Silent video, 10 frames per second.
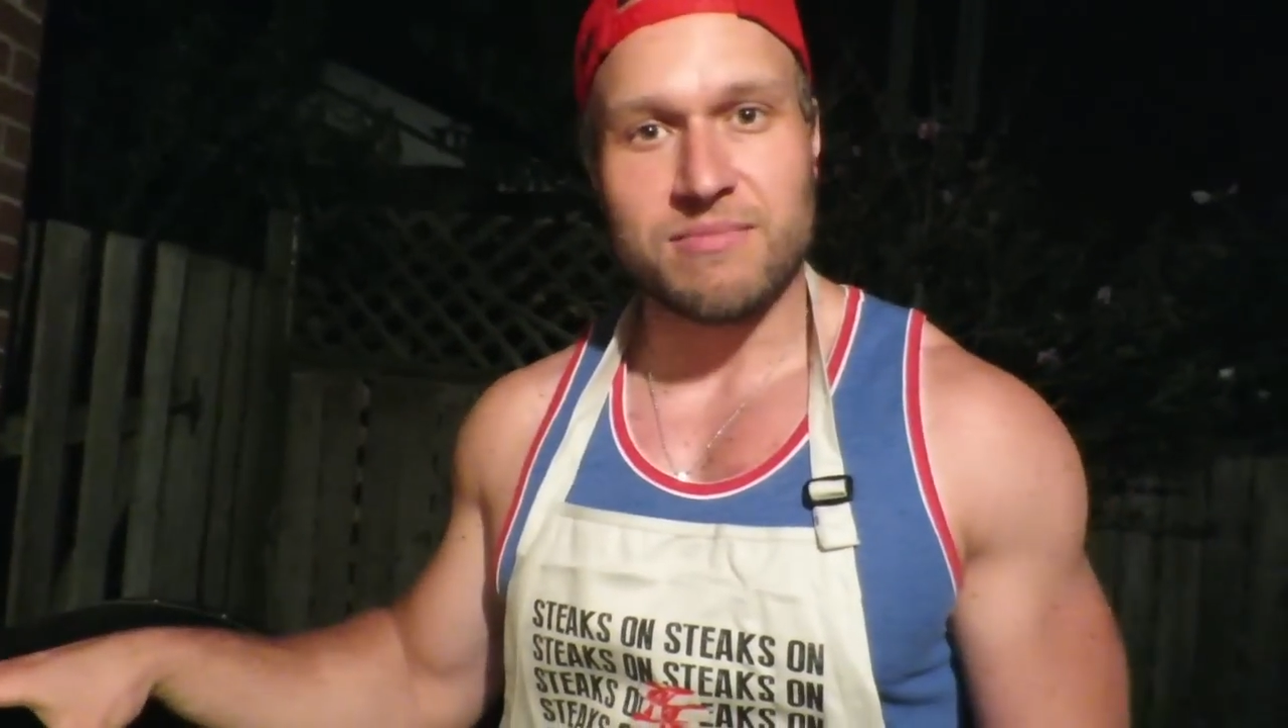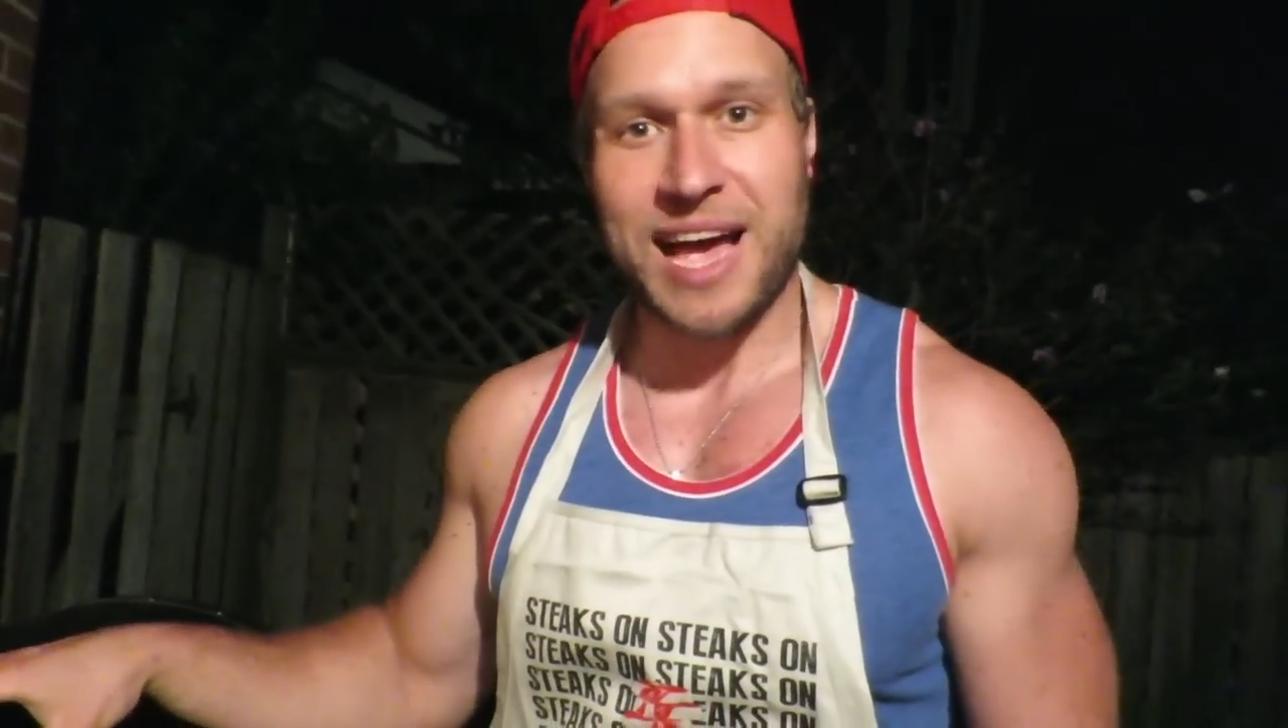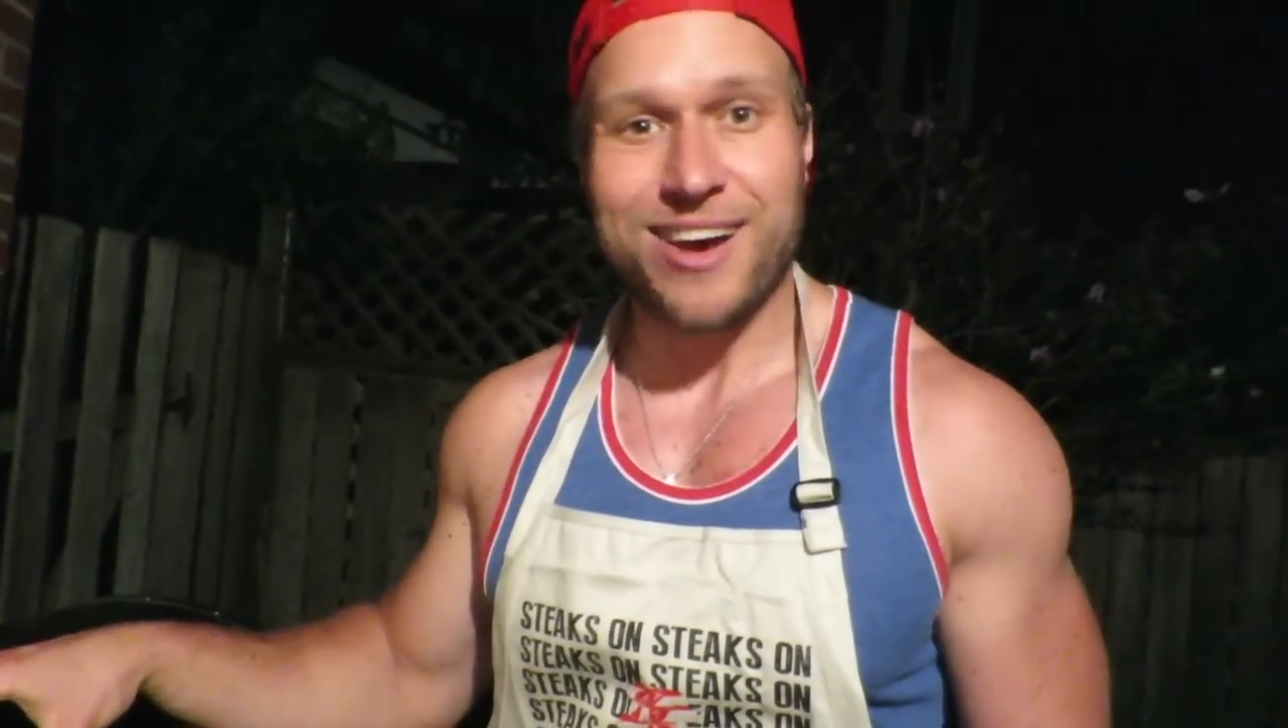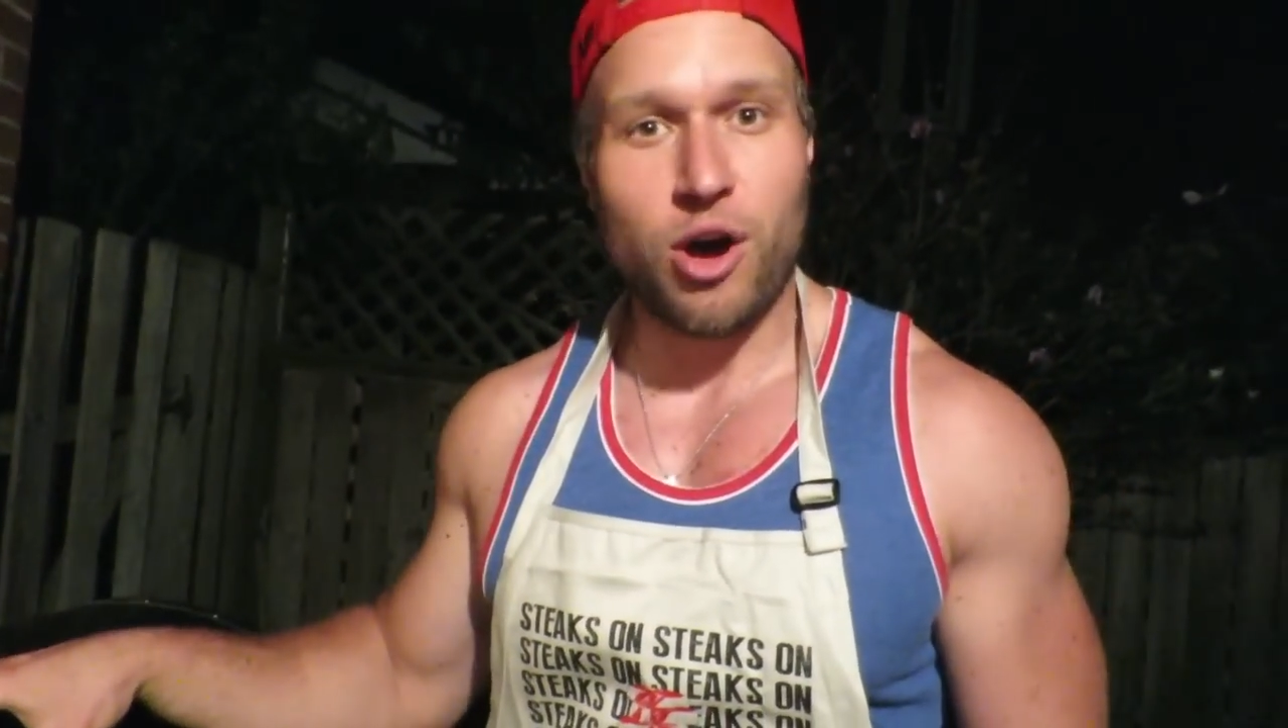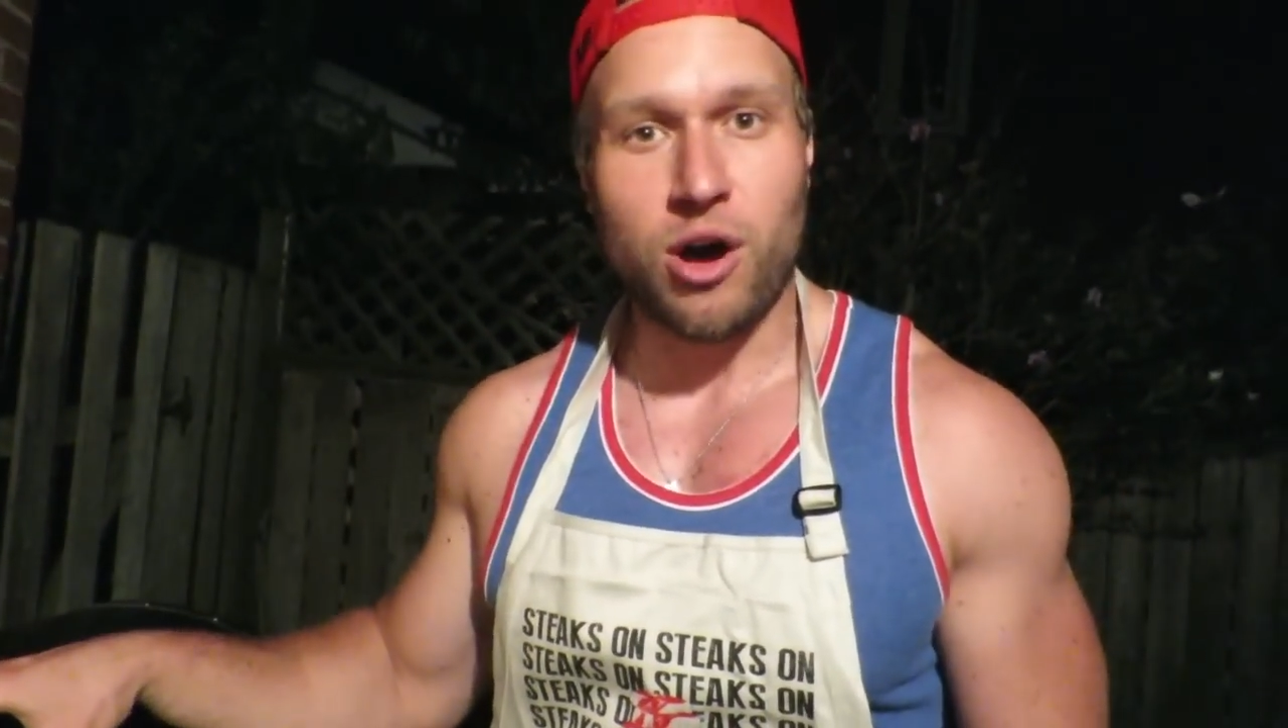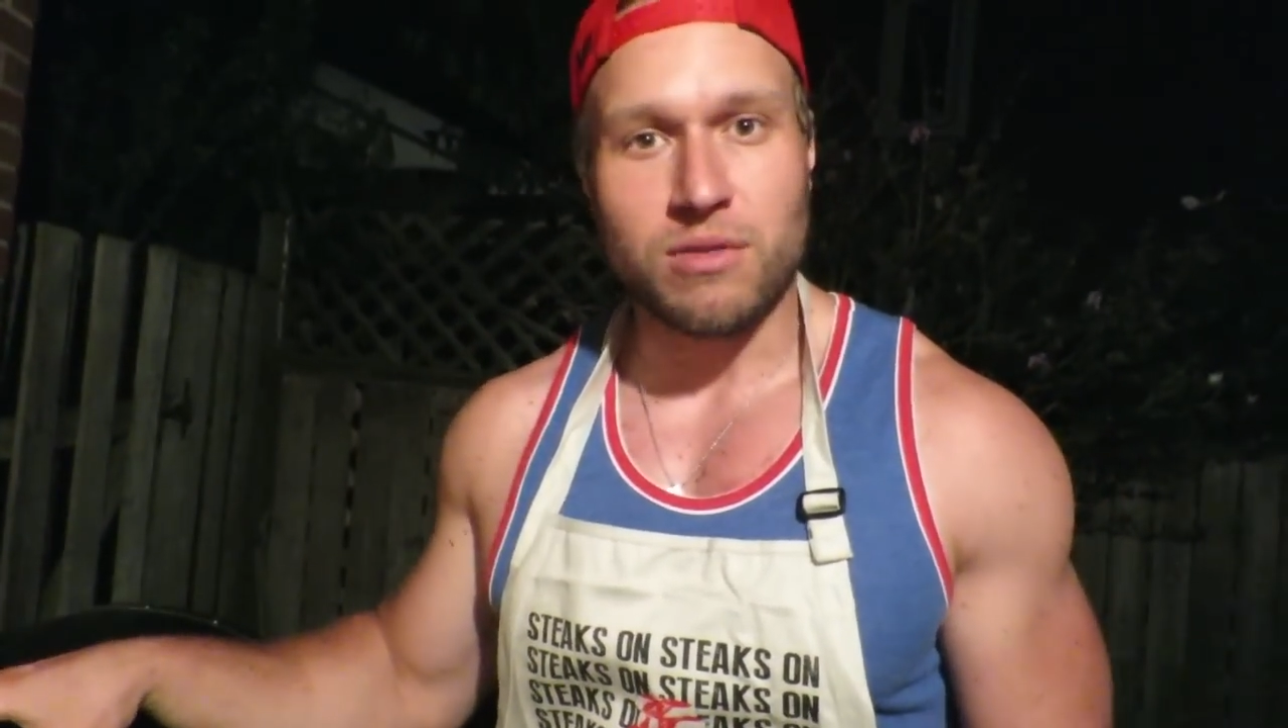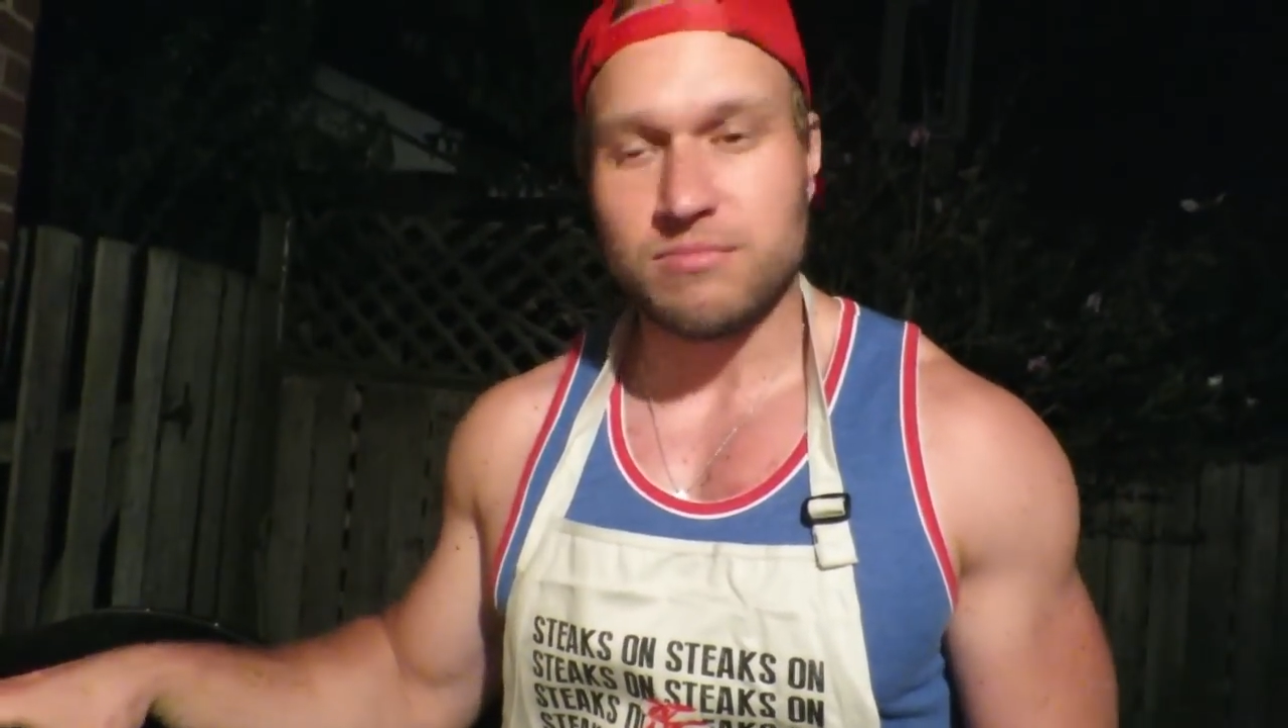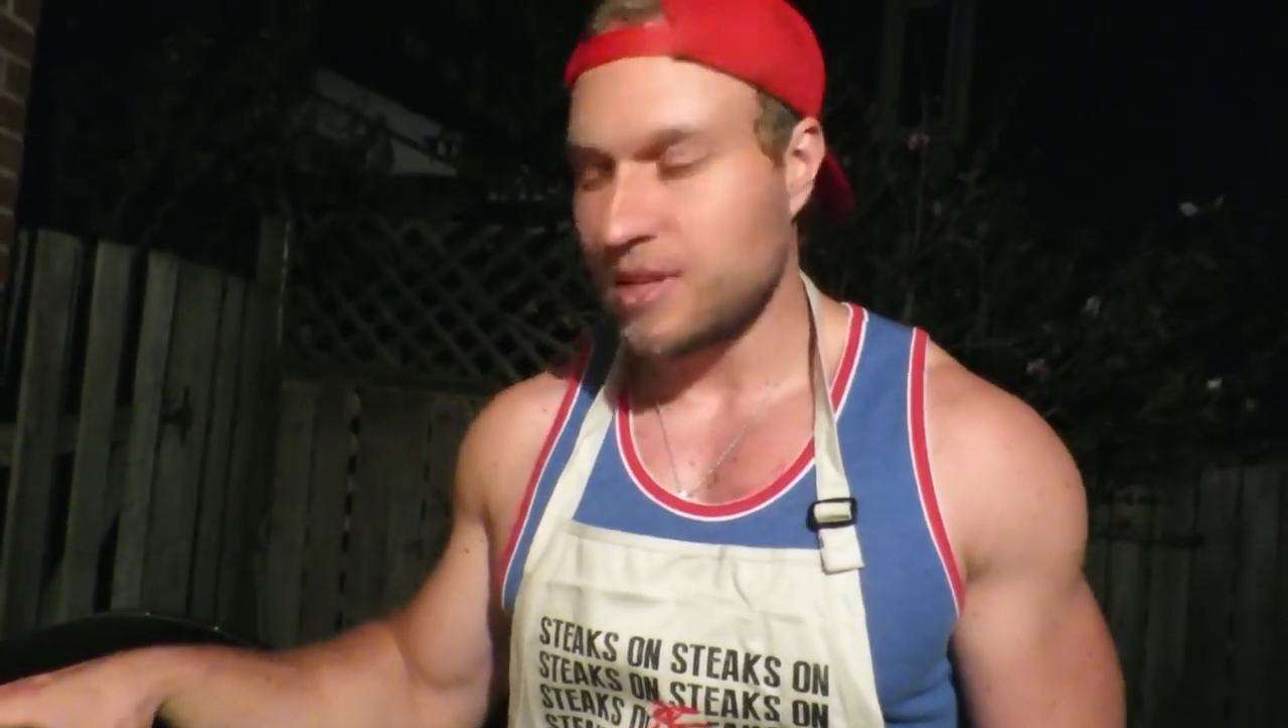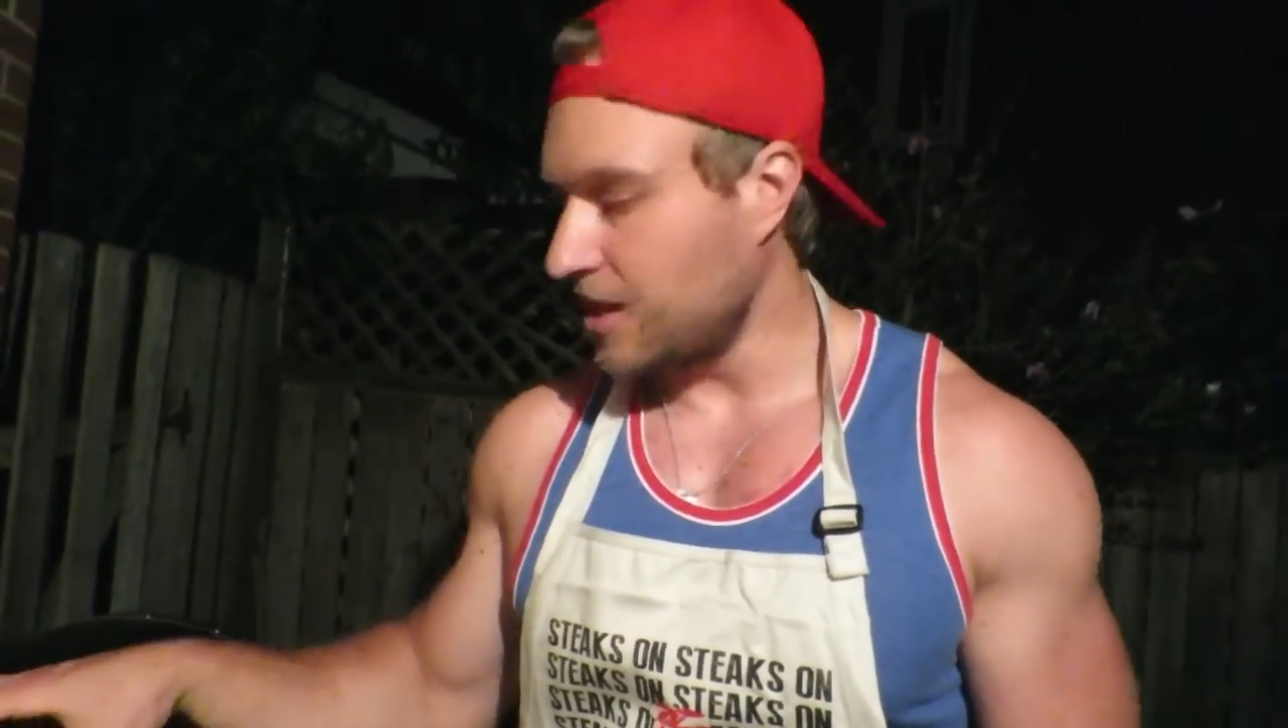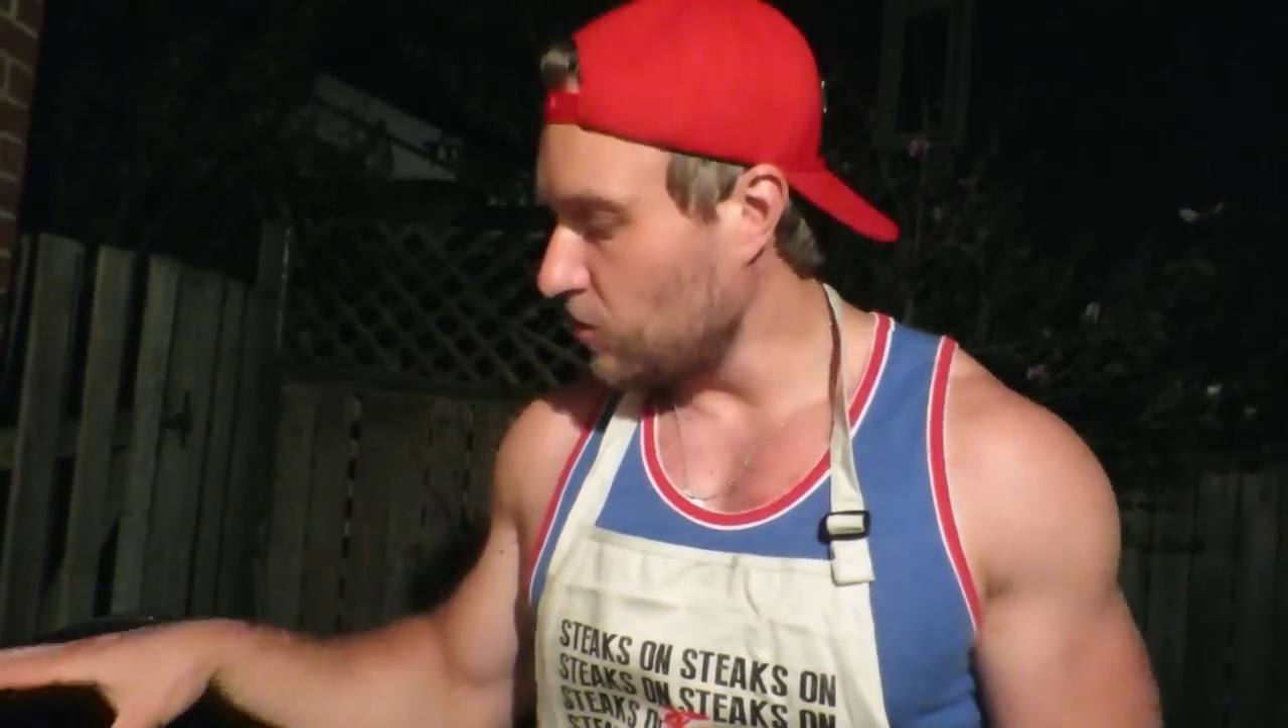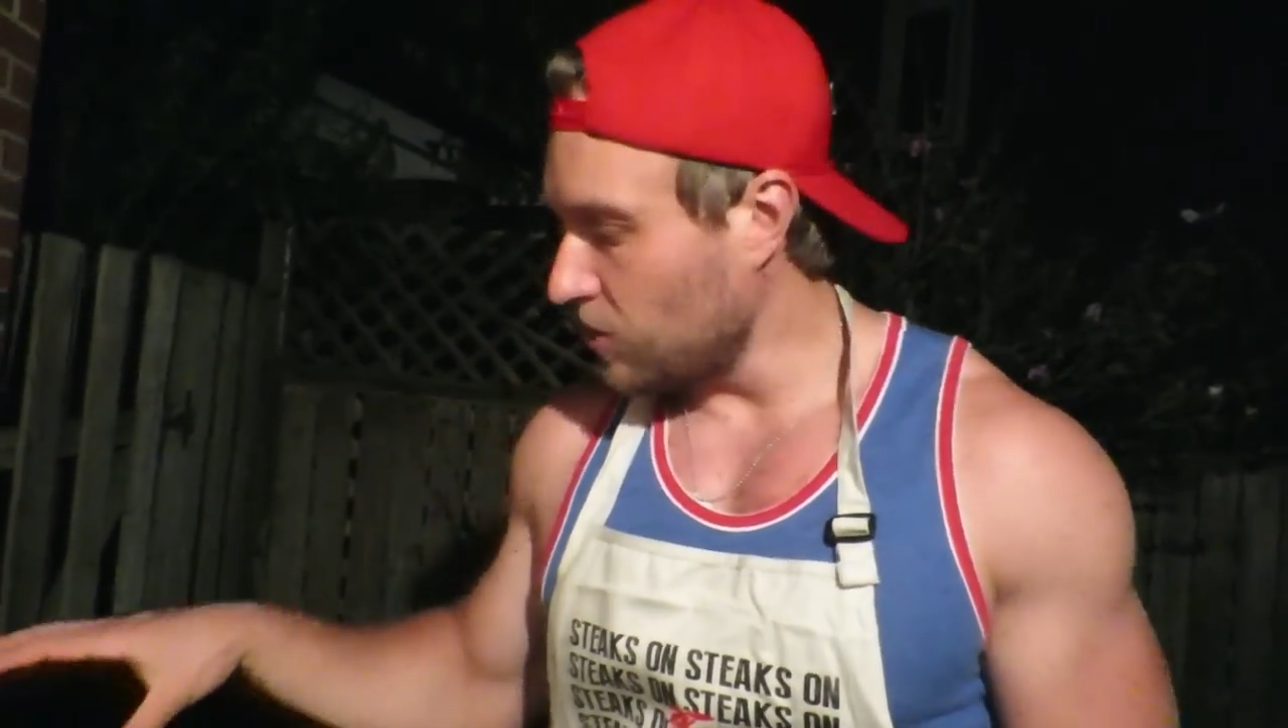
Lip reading: at all. They